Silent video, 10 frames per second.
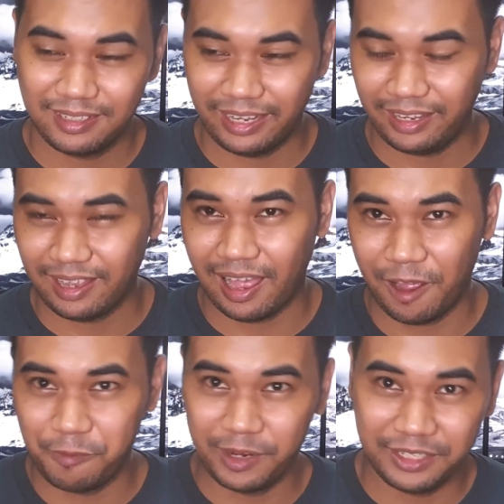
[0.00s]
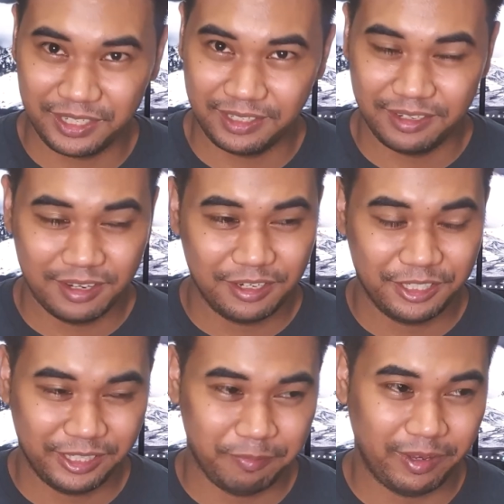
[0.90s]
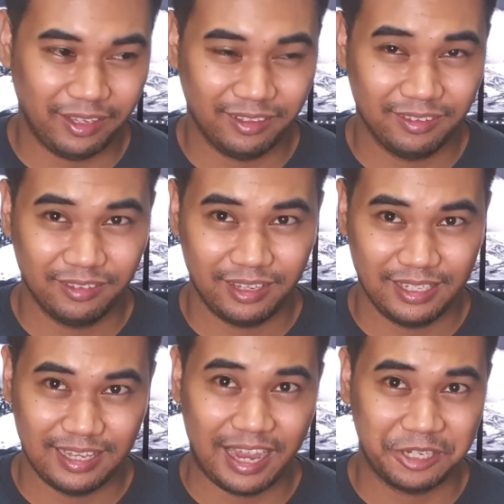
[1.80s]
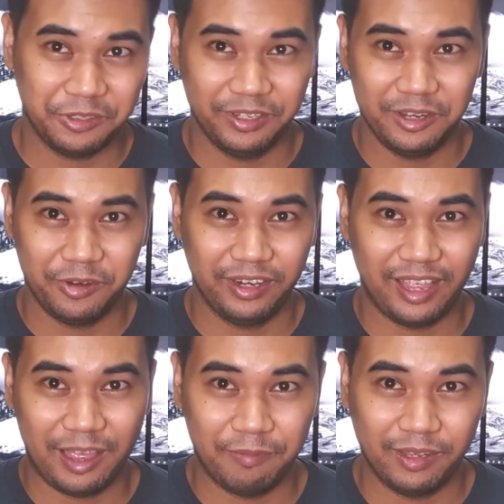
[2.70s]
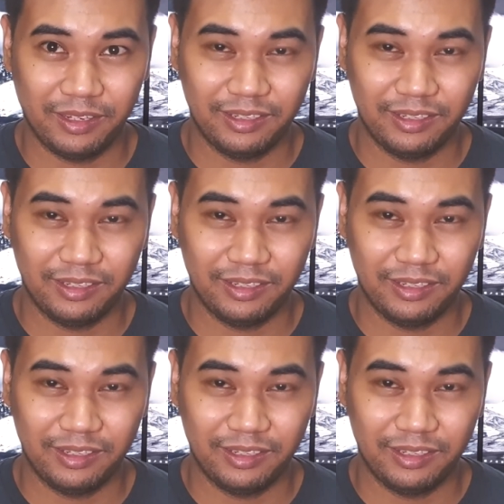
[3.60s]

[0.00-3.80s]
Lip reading: like how much shipping is actually going to happen,